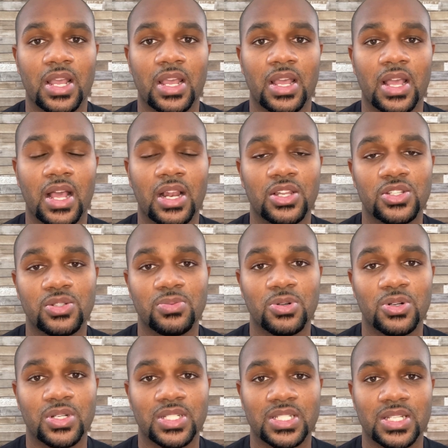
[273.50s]

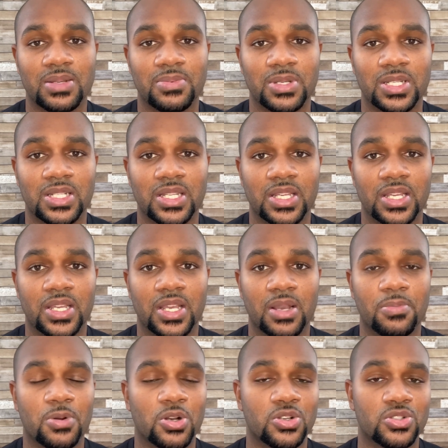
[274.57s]
eligible is typically a
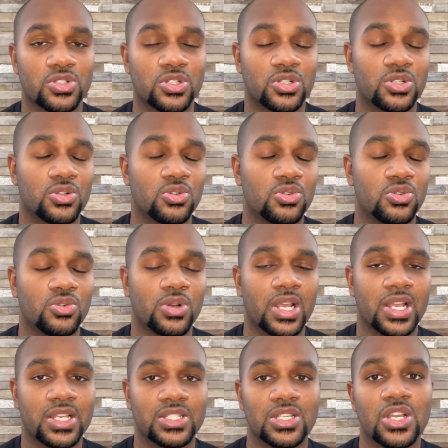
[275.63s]
person who
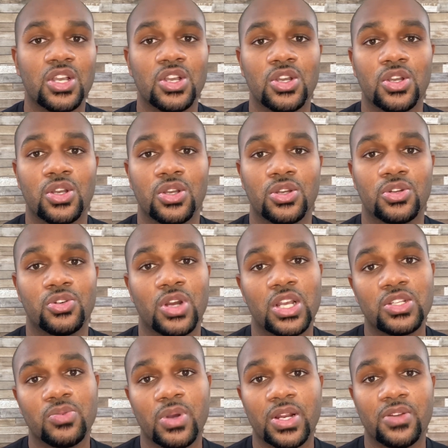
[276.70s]
has
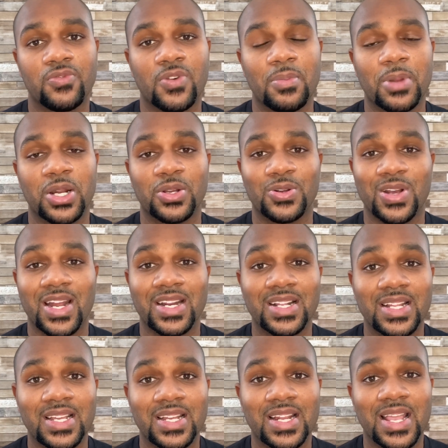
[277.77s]
graduated from an
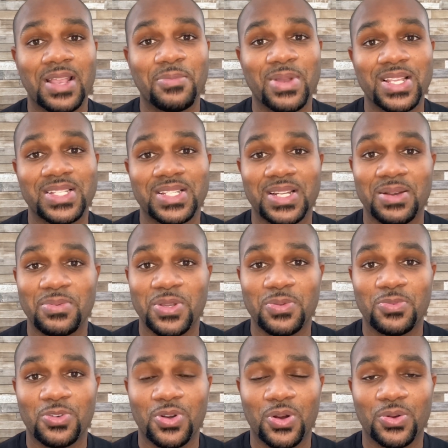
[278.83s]
accredited MSW
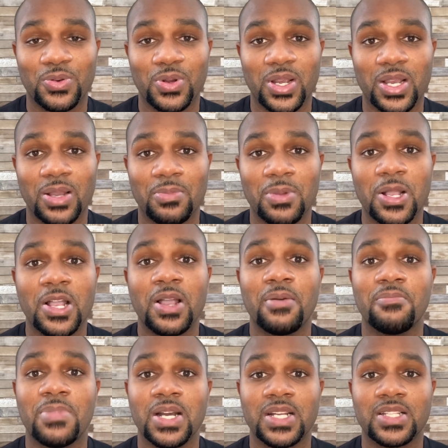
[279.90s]
program,
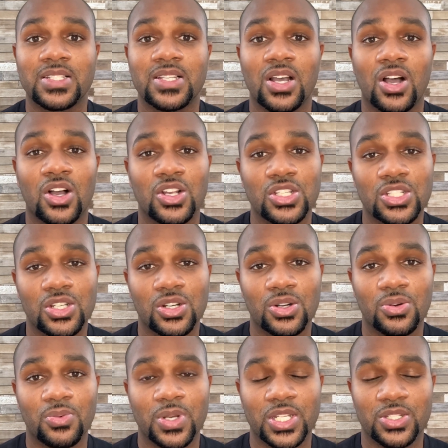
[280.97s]
but also,
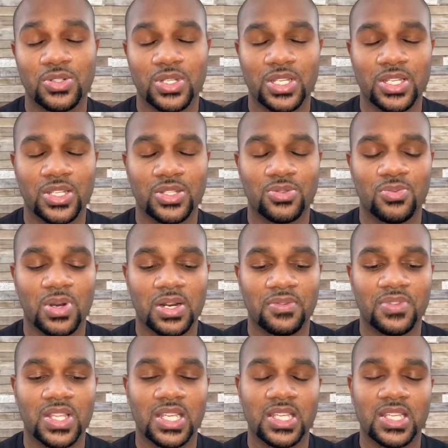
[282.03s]
which is one of
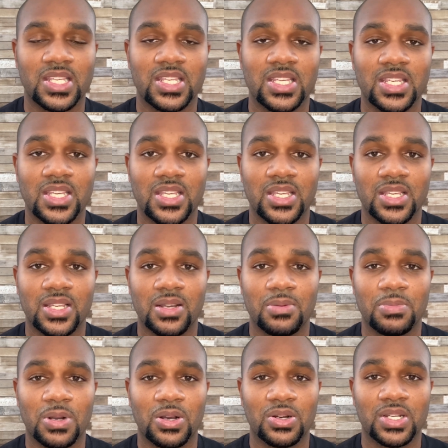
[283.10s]
the key
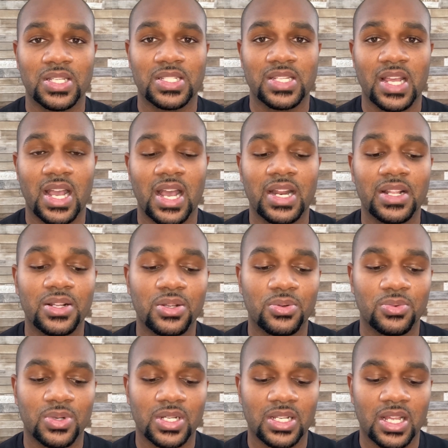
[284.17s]
components that I didn't
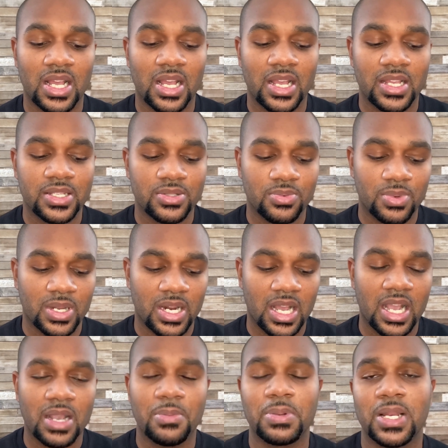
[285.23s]
realize when
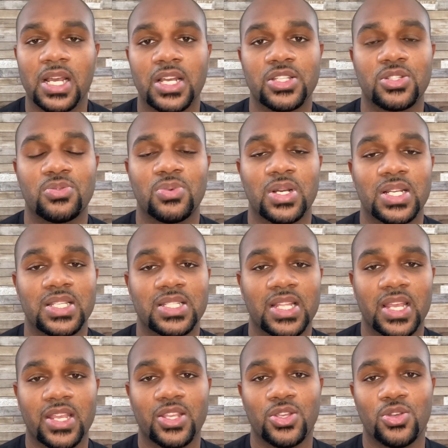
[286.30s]
I applied to one, is
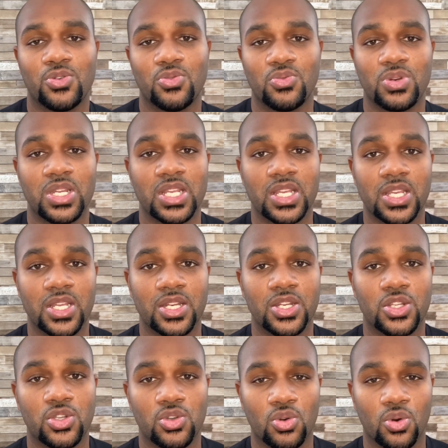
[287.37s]
that you need
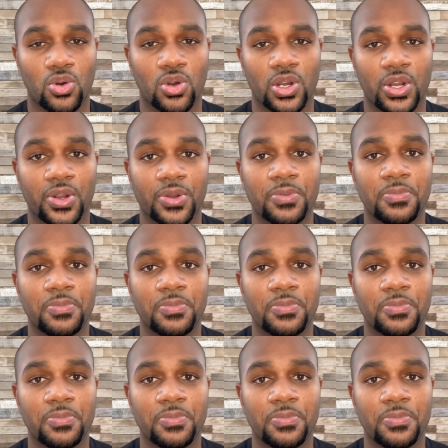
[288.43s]
your